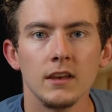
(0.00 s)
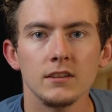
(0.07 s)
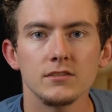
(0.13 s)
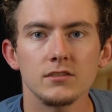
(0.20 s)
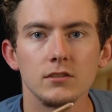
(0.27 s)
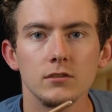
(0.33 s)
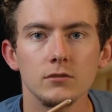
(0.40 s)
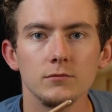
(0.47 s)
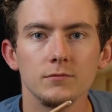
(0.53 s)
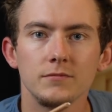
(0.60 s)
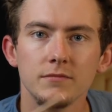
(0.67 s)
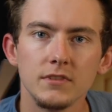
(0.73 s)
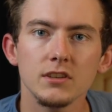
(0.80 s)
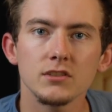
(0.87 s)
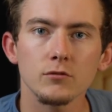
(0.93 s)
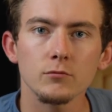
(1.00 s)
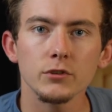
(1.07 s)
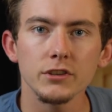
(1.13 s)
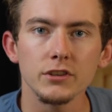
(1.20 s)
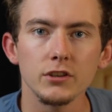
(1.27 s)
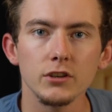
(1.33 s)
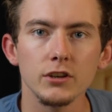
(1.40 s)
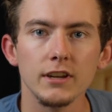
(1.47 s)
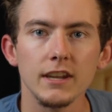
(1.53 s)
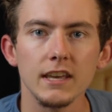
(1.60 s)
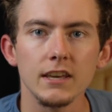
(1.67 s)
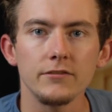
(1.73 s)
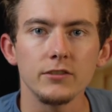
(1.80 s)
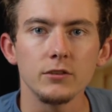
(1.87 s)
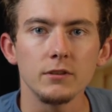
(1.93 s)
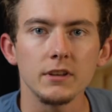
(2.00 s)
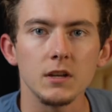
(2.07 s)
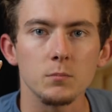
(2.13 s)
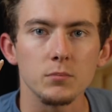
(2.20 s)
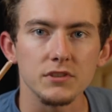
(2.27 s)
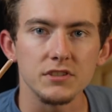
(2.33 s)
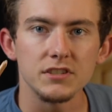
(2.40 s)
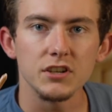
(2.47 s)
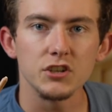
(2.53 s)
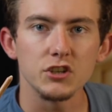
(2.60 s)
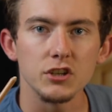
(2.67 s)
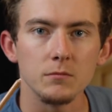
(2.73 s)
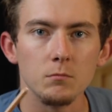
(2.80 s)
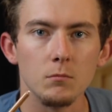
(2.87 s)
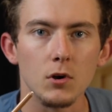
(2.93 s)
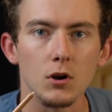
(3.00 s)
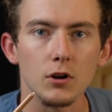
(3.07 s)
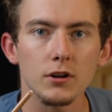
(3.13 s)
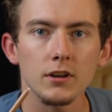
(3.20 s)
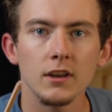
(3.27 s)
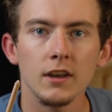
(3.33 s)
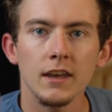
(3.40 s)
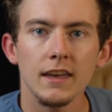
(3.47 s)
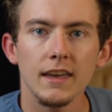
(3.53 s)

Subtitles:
So these are really good if you need a precision mark,